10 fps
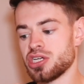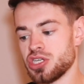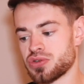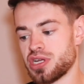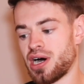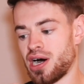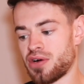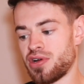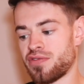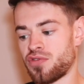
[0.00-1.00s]
using a
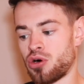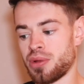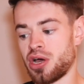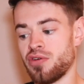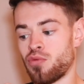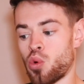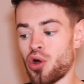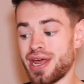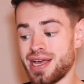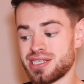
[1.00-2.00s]
heart rate formula of
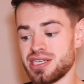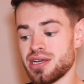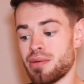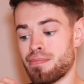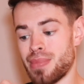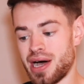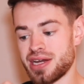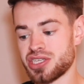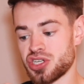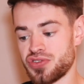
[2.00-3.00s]
180
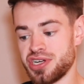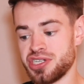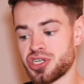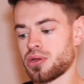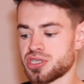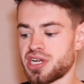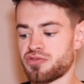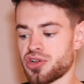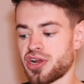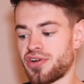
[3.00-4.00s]
minus your age, plus
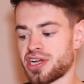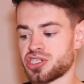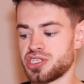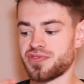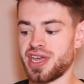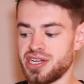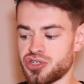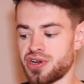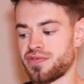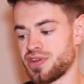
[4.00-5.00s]
several corrections for
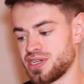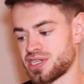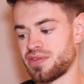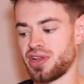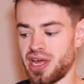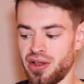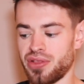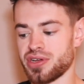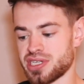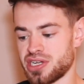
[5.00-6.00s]
injury, fitness level,
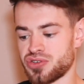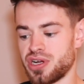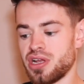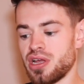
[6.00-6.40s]
health, etc.